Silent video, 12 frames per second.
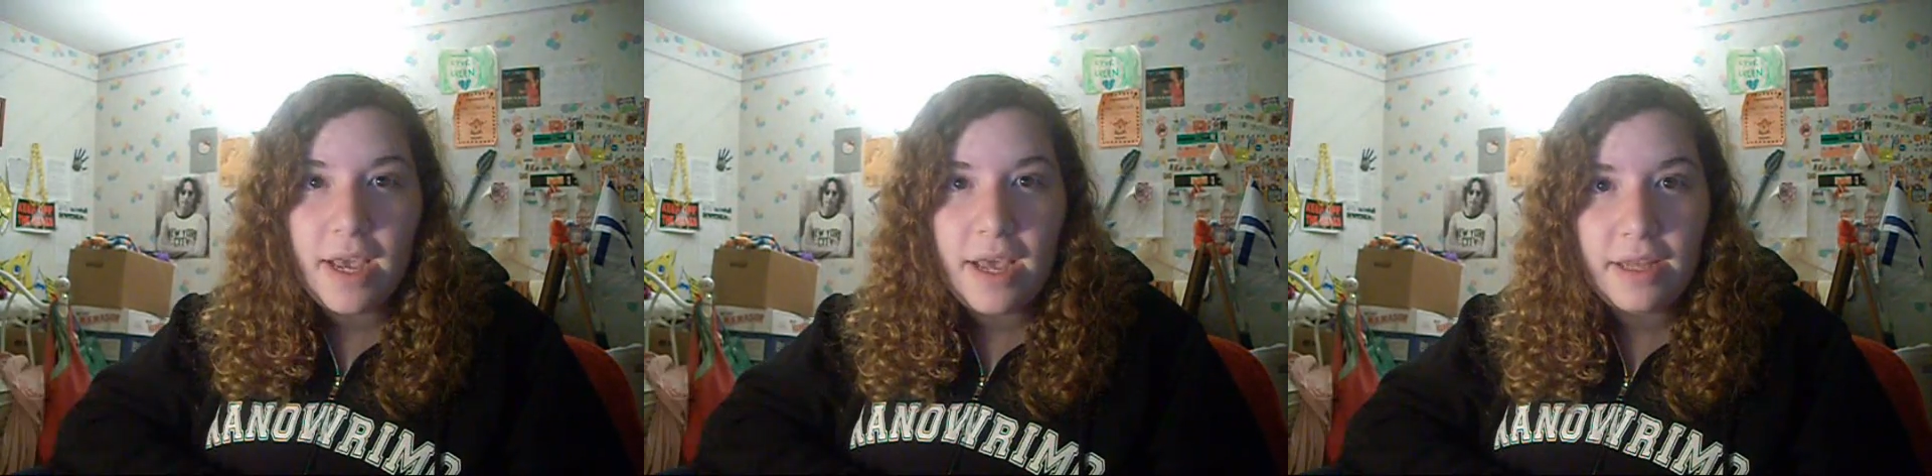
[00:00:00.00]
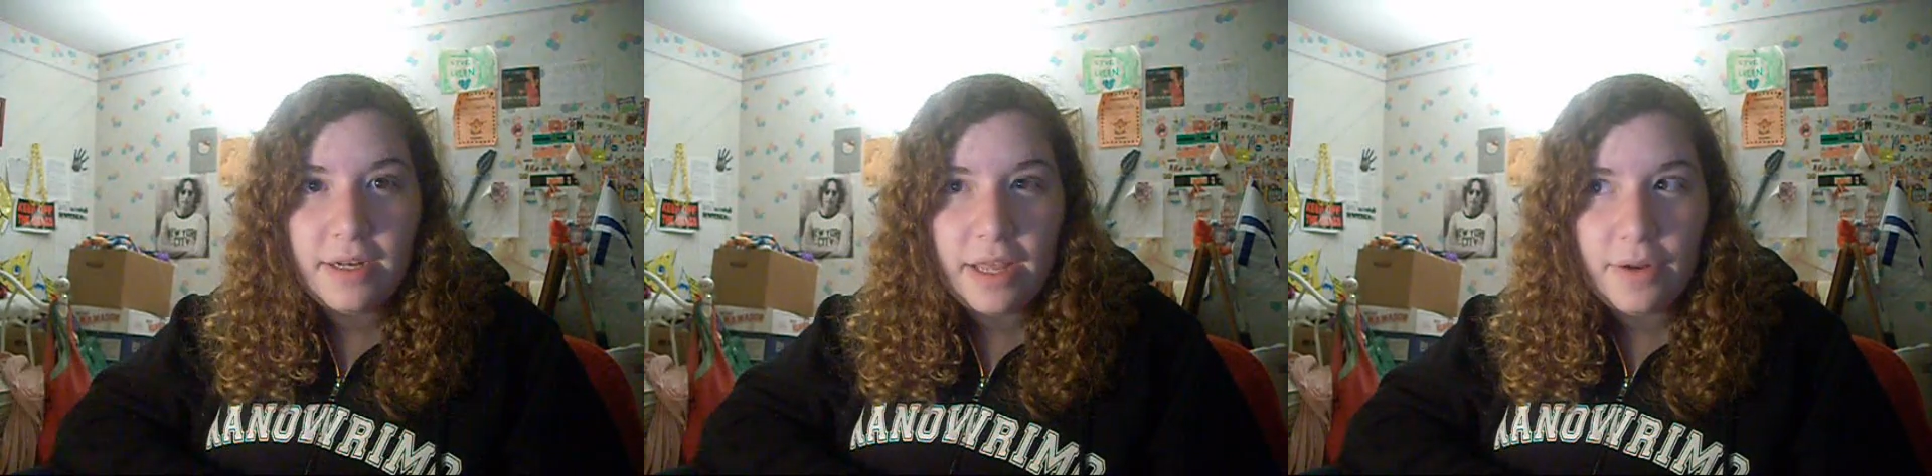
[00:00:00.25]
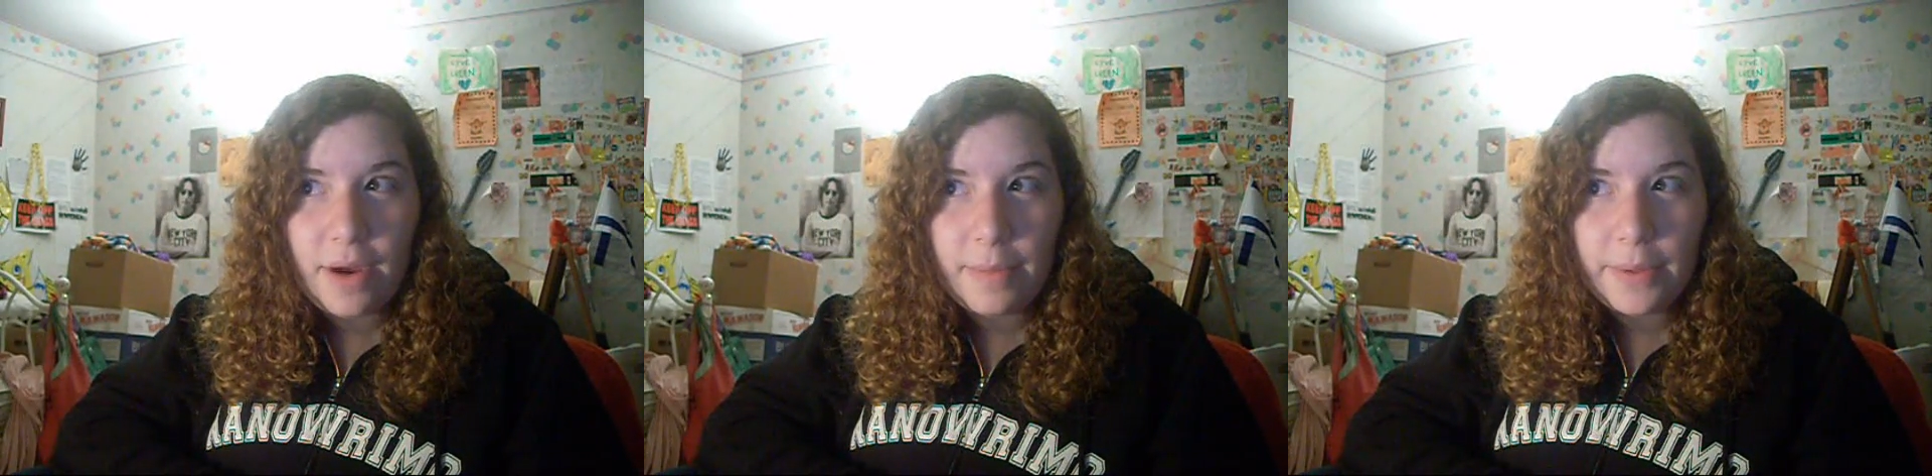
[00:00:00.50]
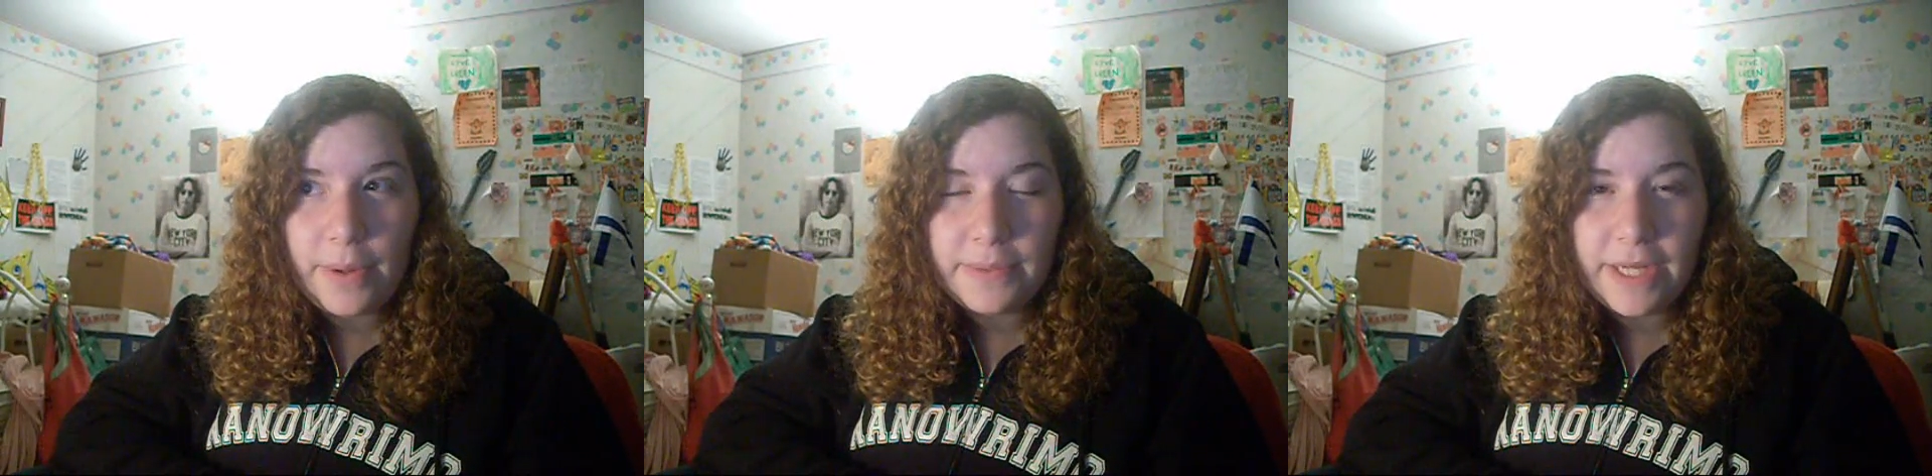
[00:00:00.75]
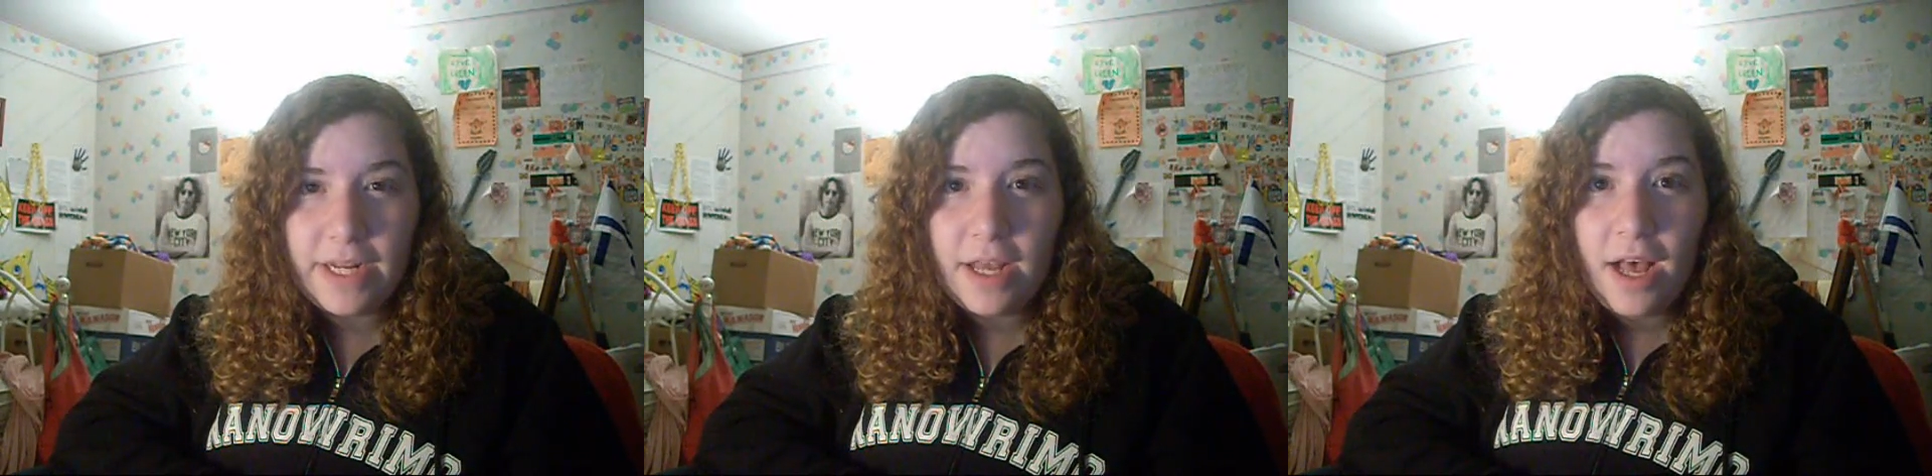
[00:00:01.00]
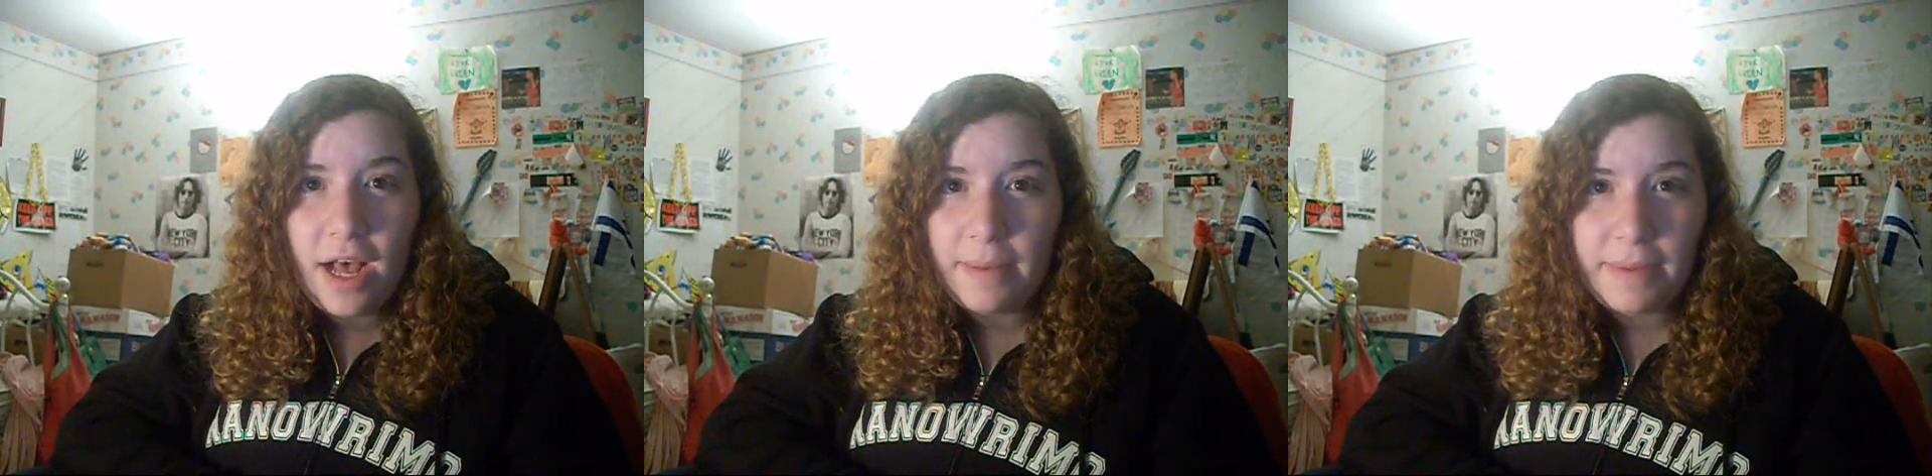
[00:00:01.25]
And NaNoWriMo
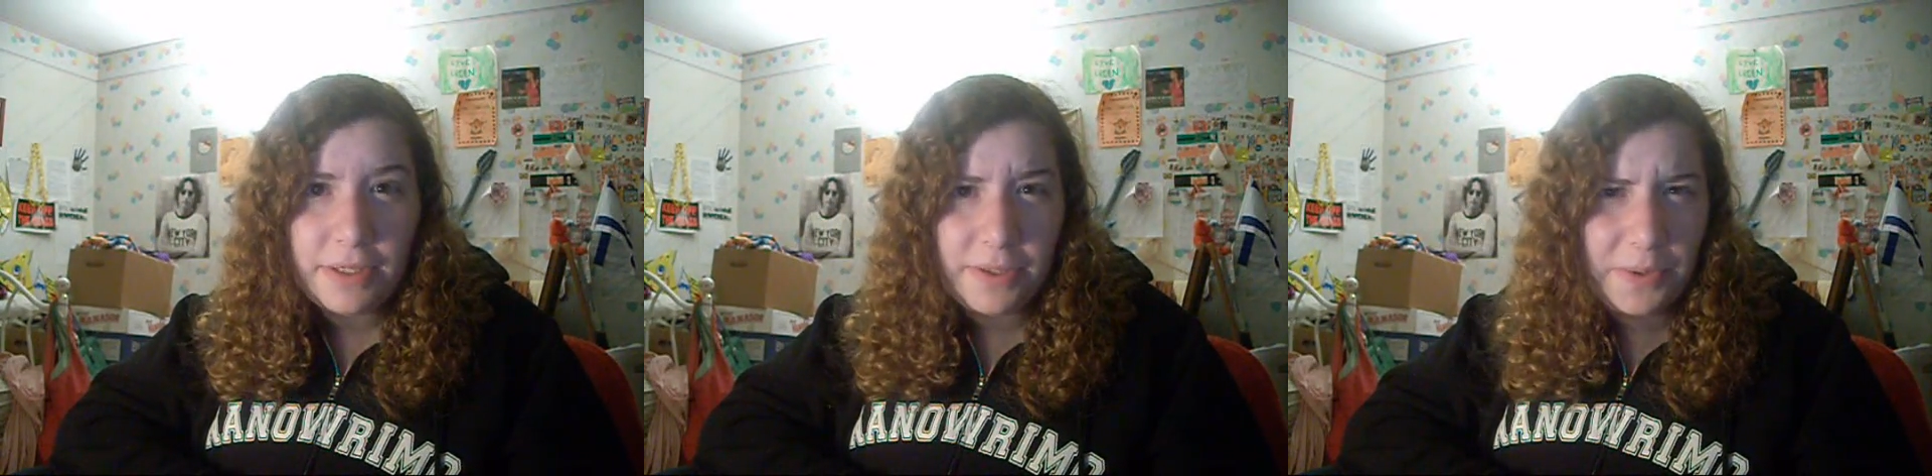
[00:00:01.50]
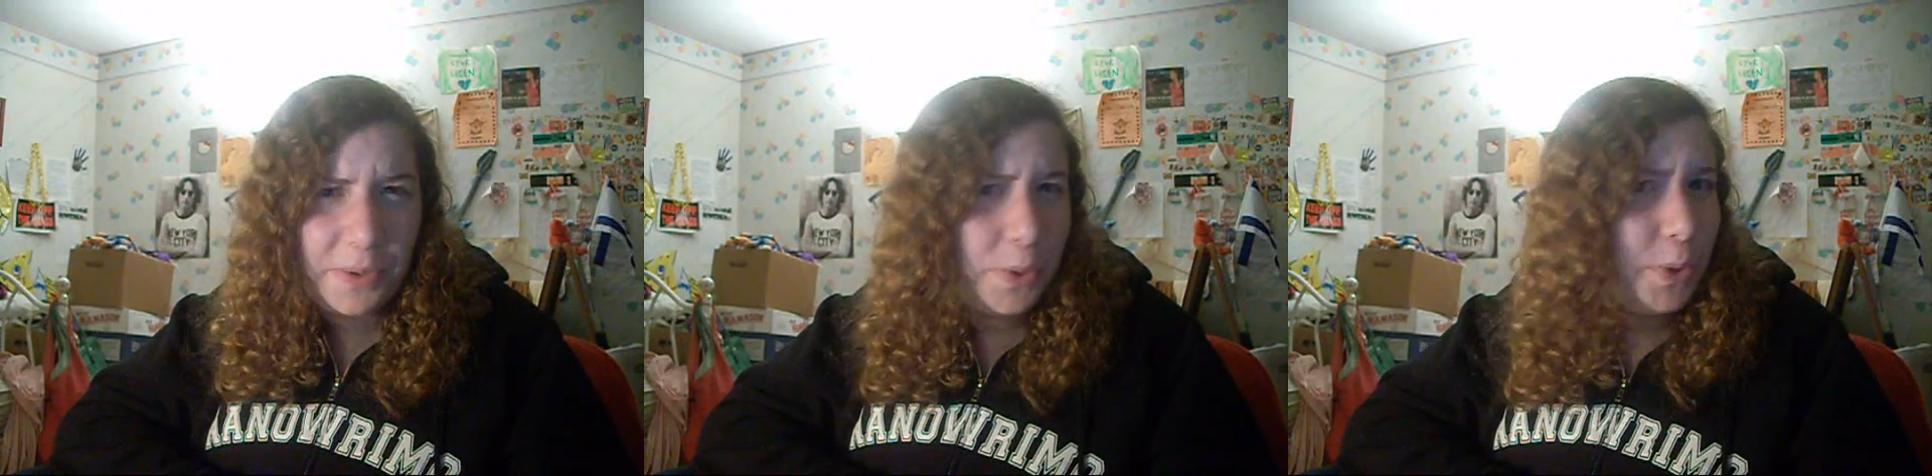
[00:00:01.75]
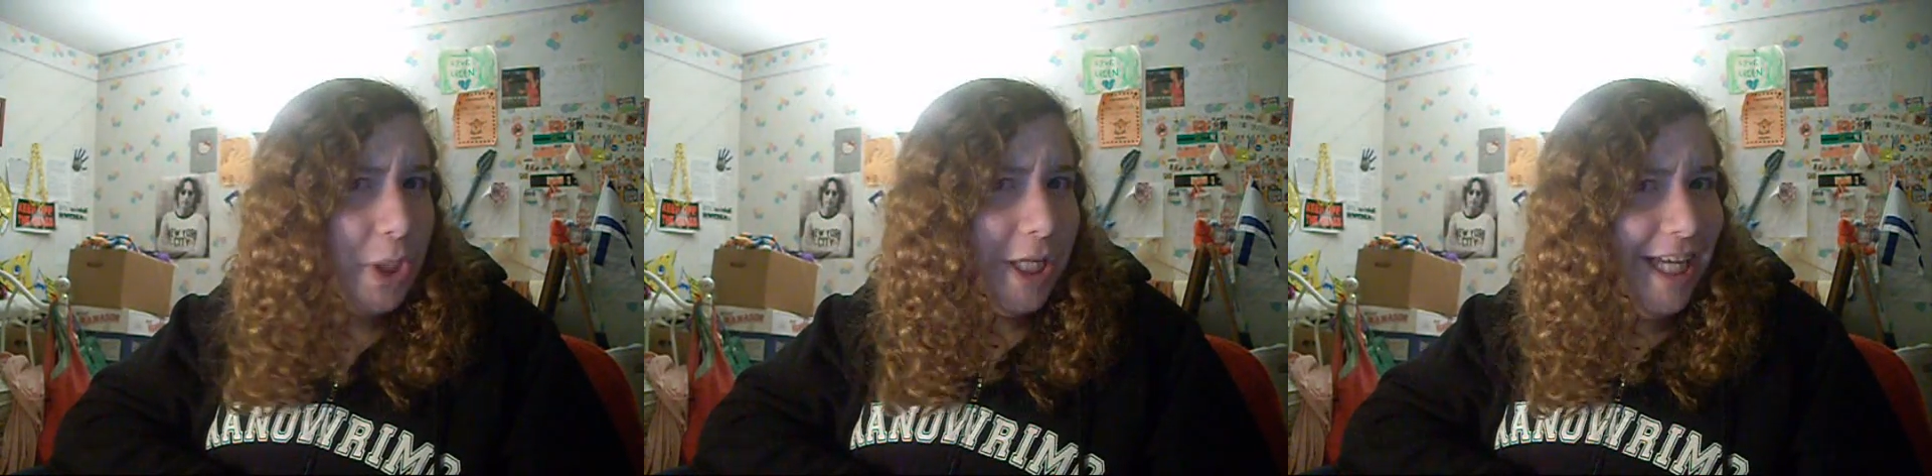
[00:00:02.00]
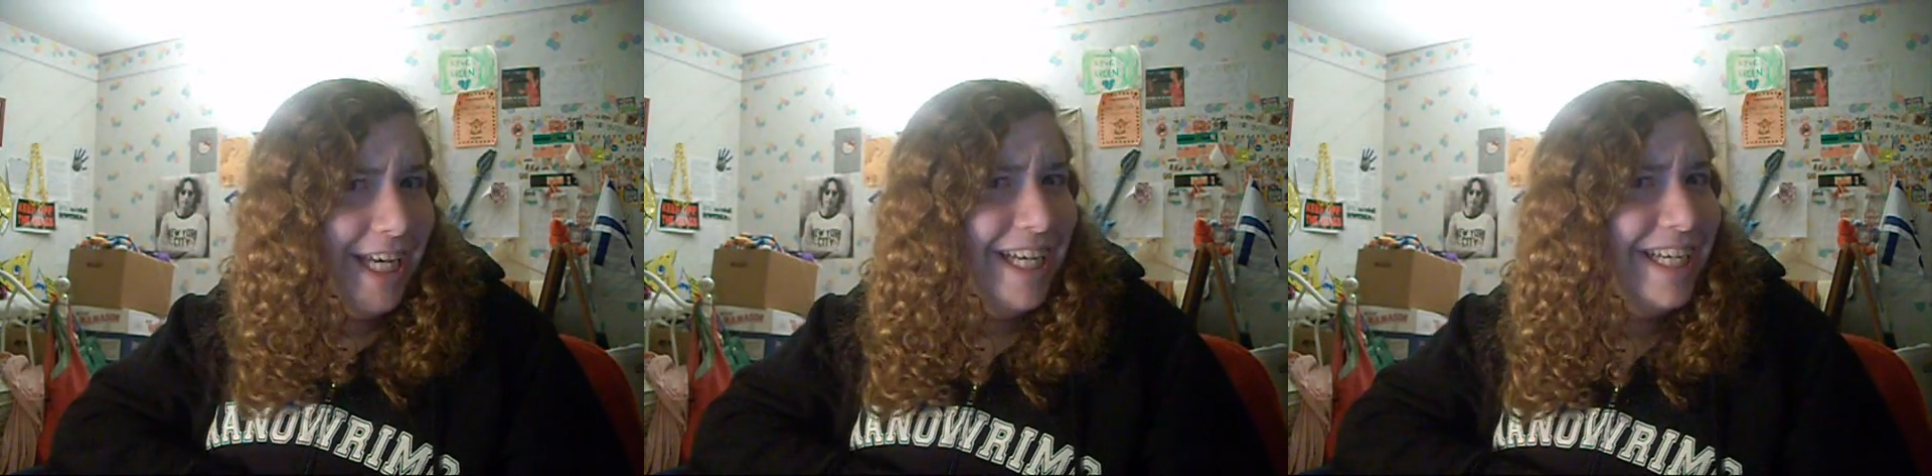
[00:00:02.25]
update, I'm not doing too good.